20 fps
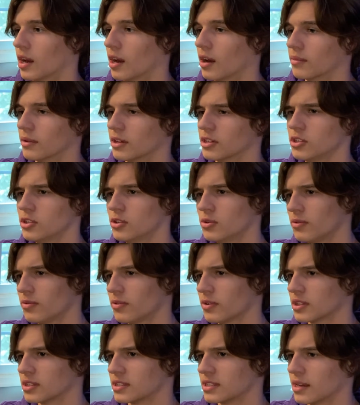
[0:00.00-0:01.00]
That should do it
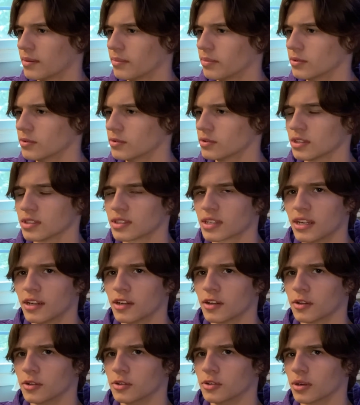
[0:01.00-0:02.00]
for the samples. Let's get
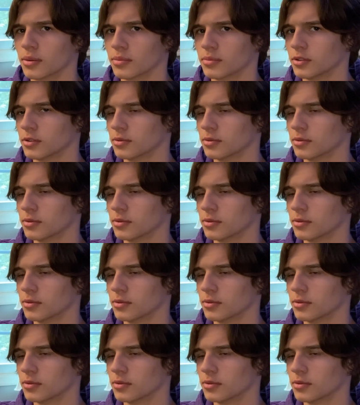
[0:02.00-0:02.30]
into the drums.